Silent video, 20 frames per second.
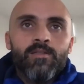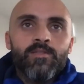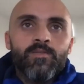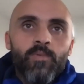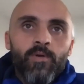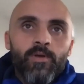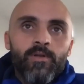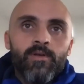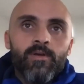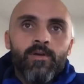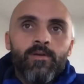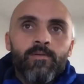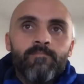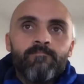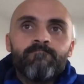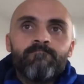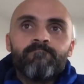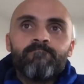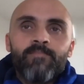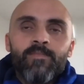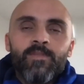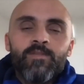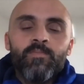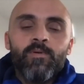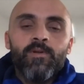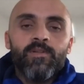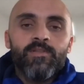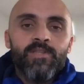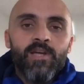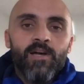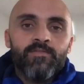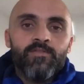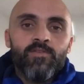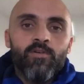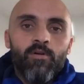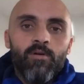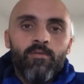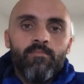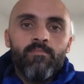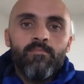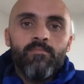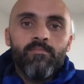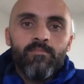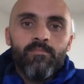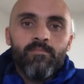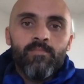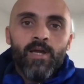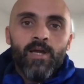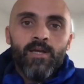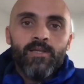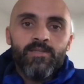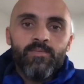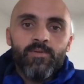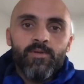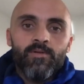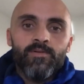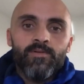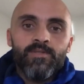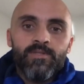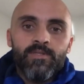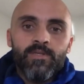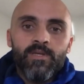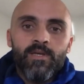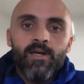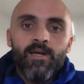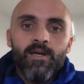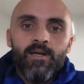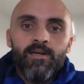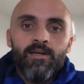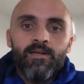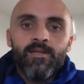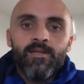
been a tough time, mate, to be honest. The